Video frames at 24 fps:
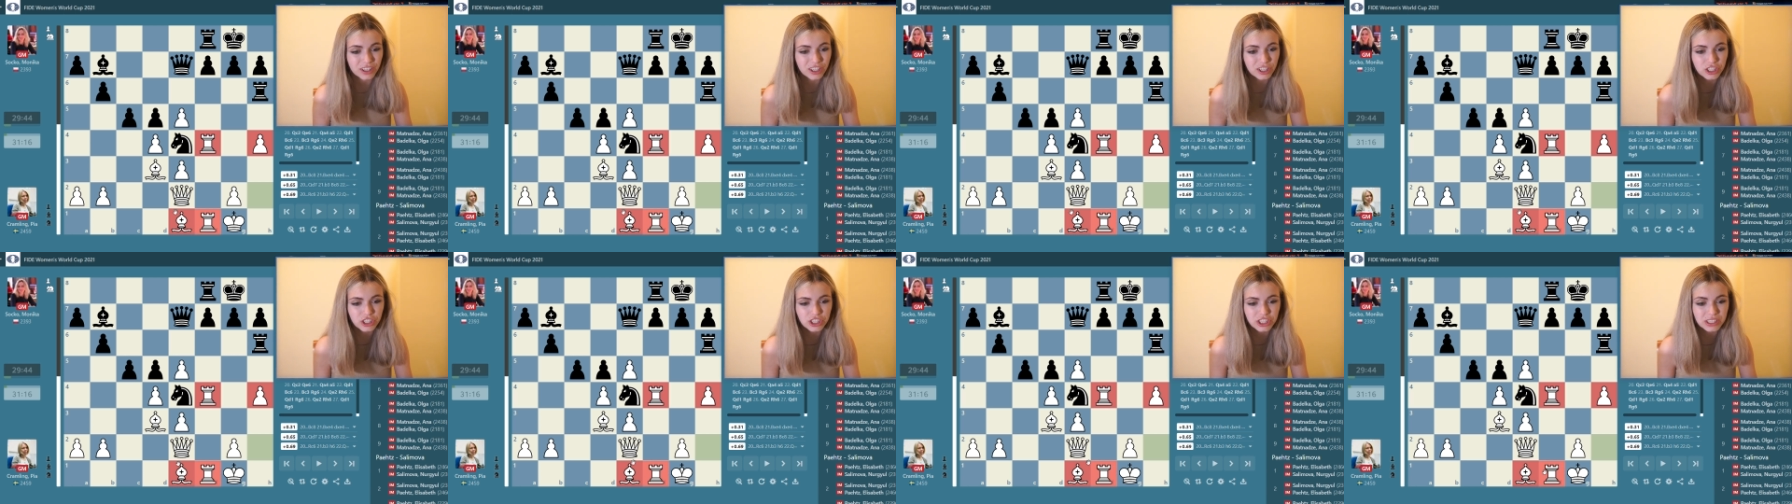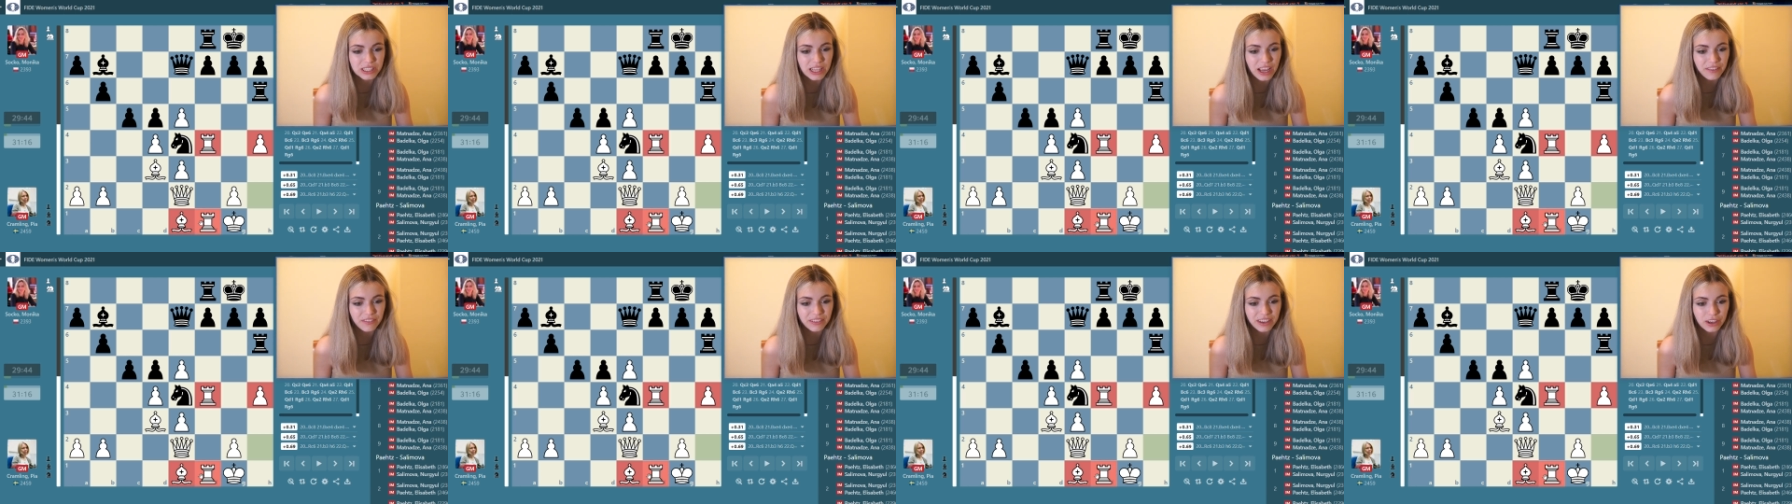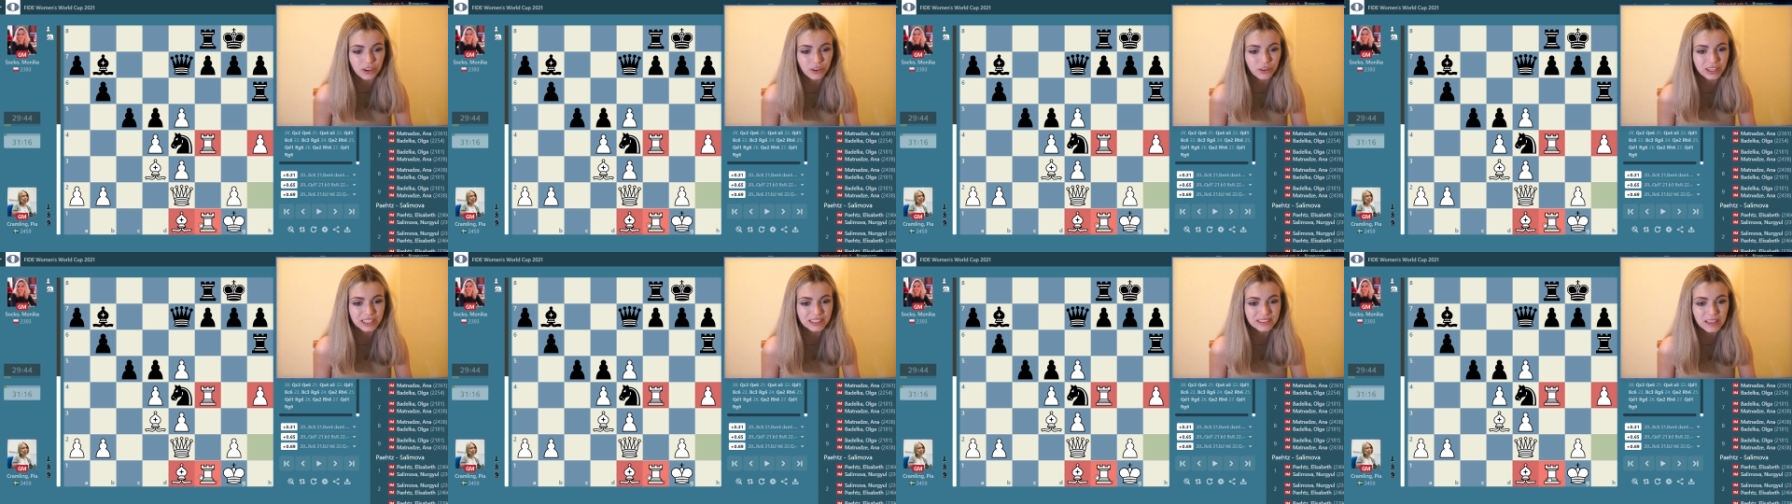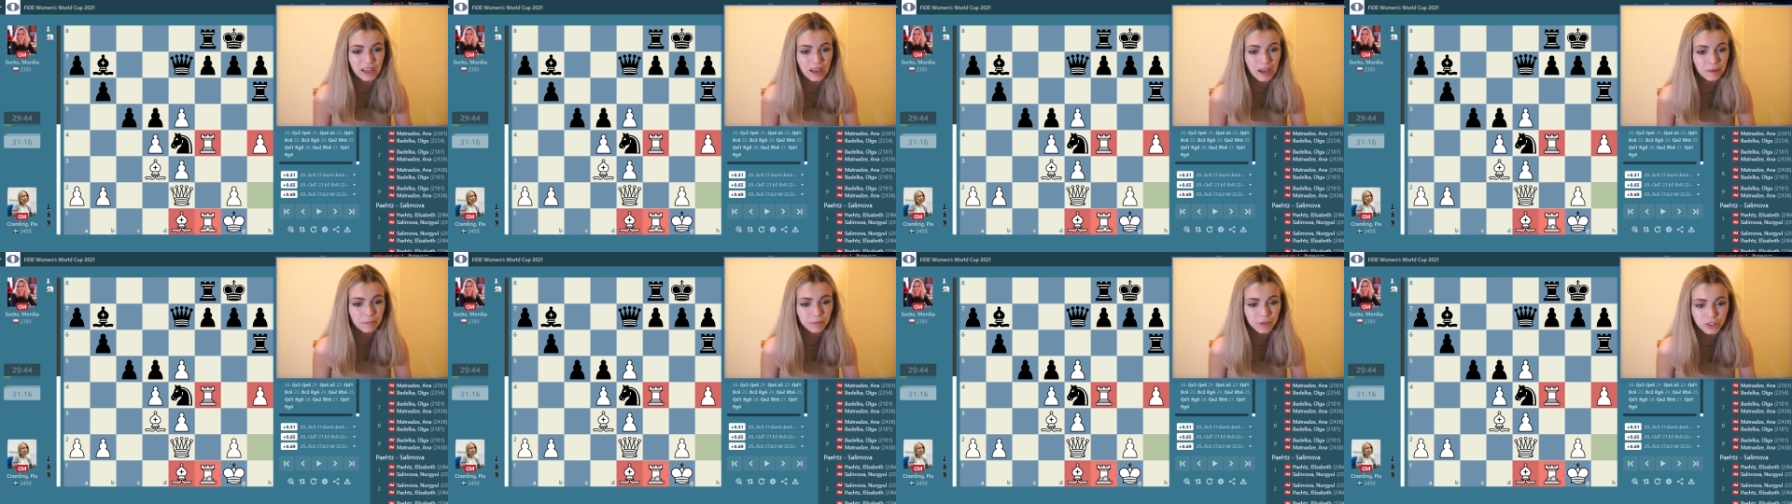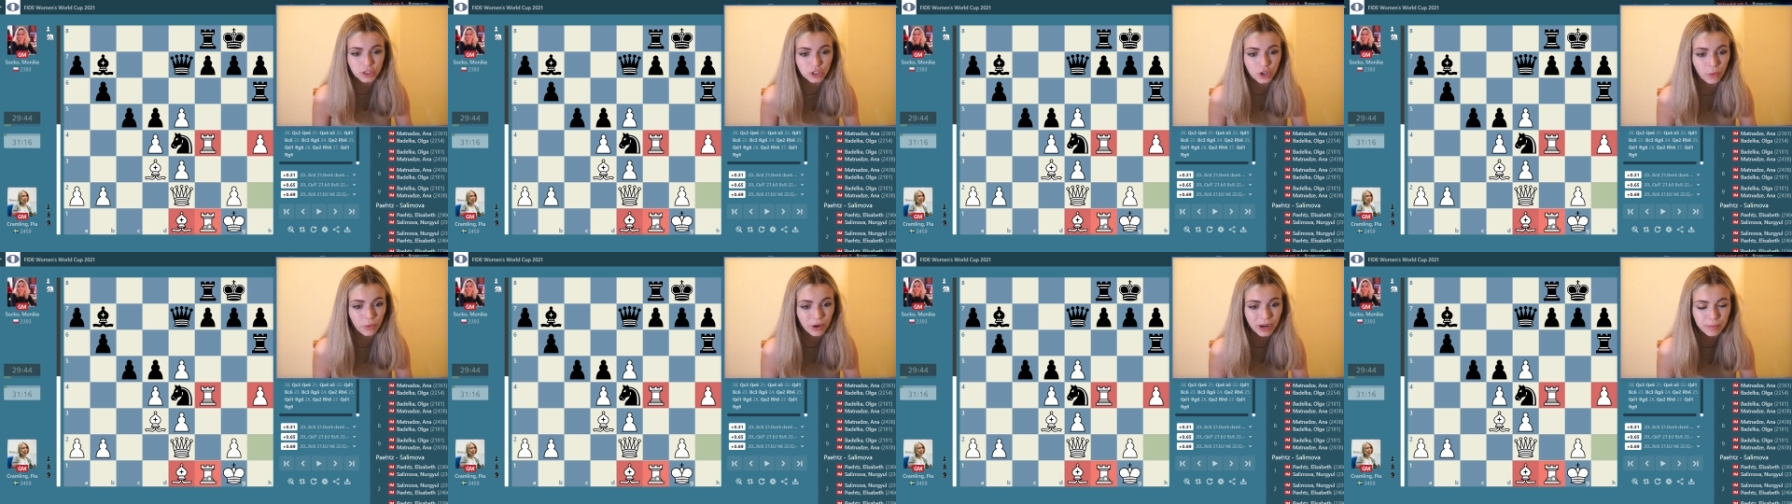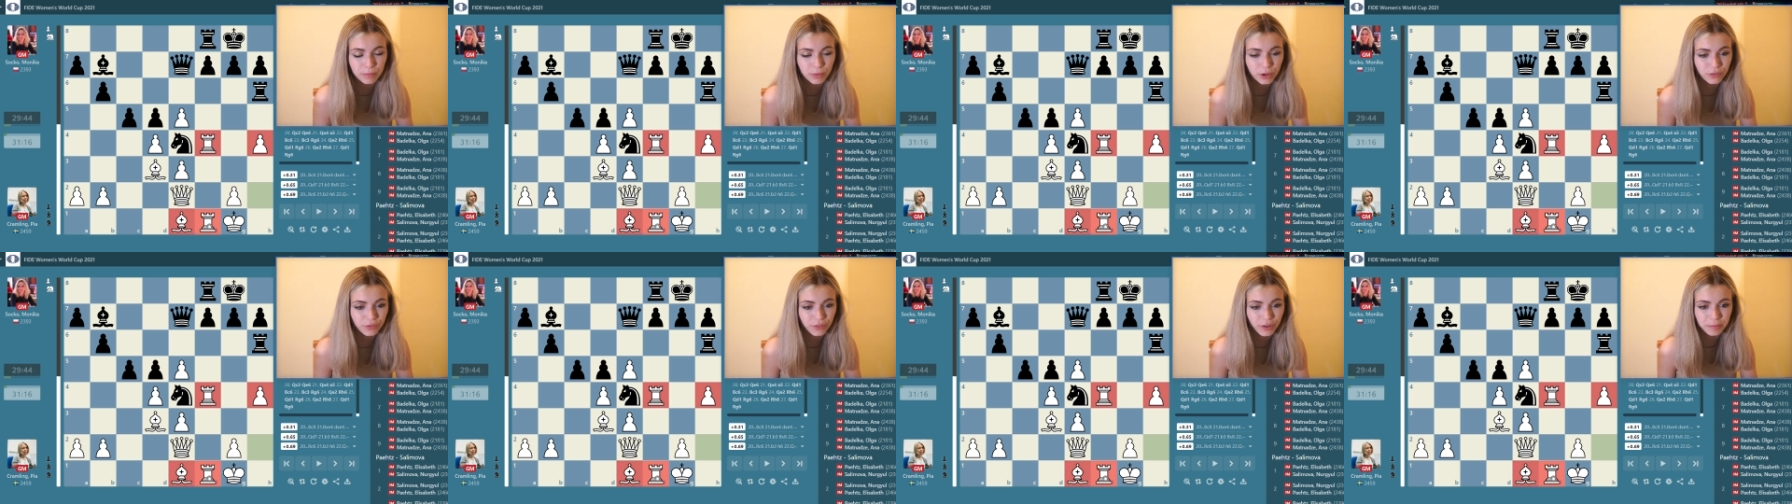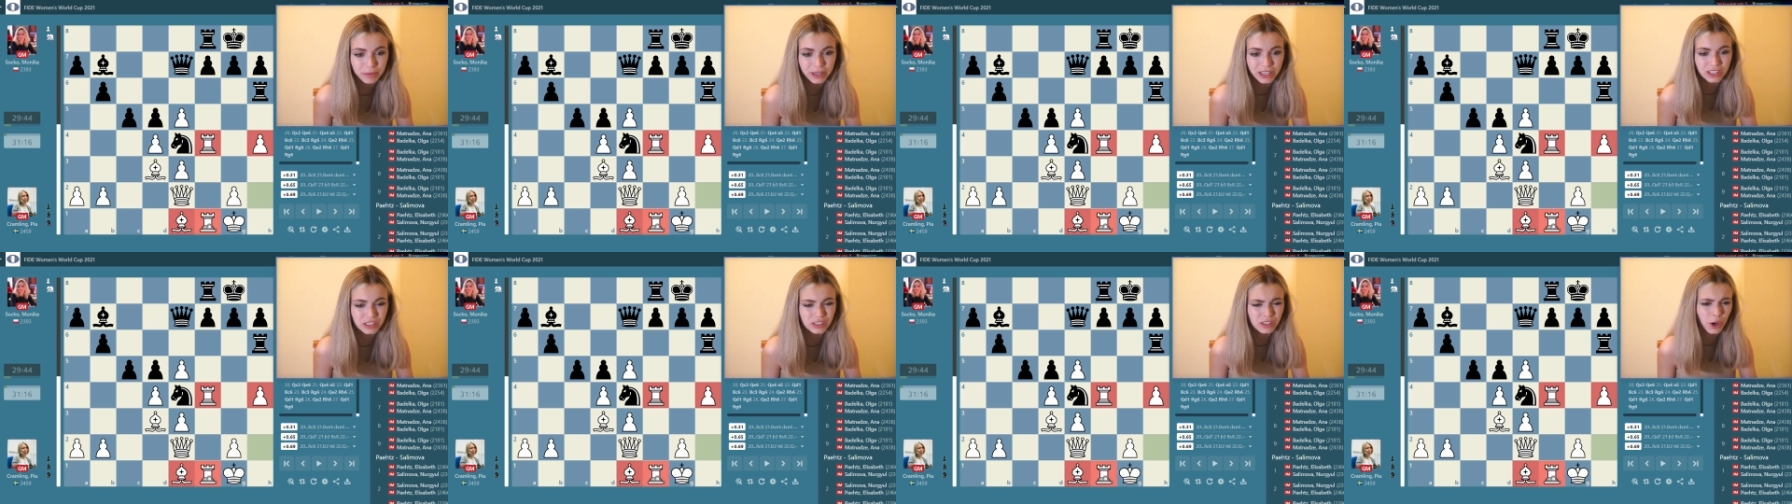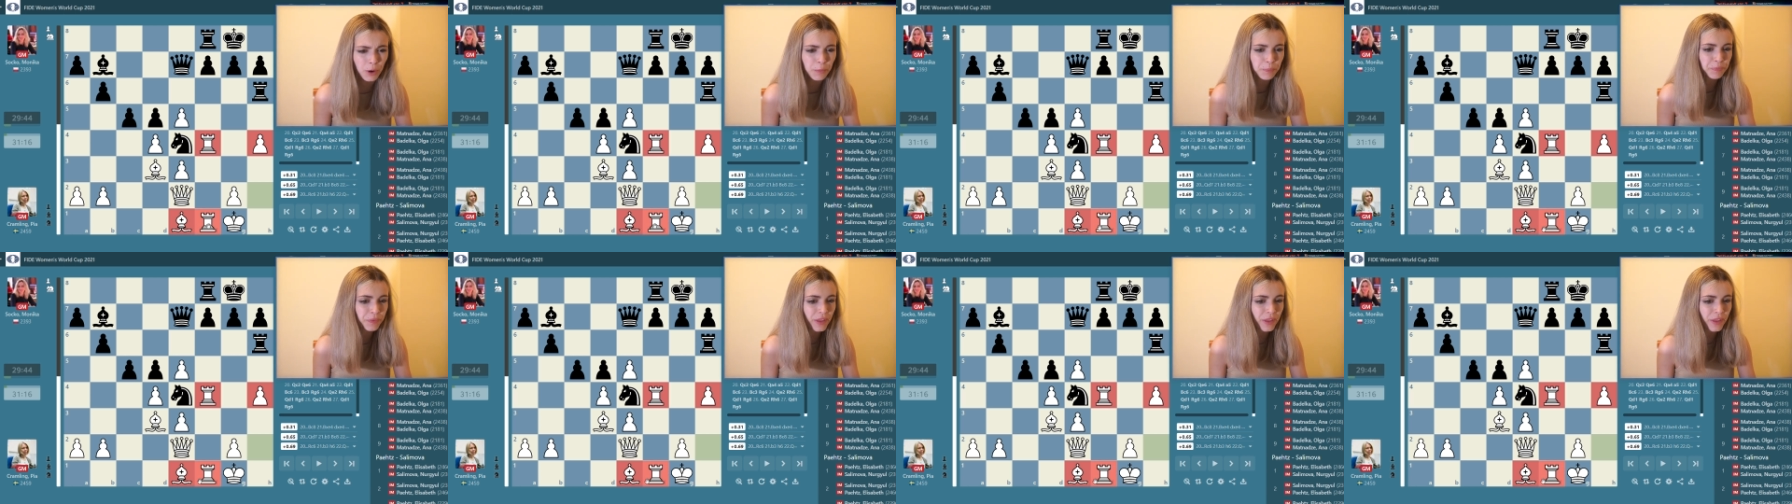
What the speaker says: they're just having a great time. They don't want to move from here, so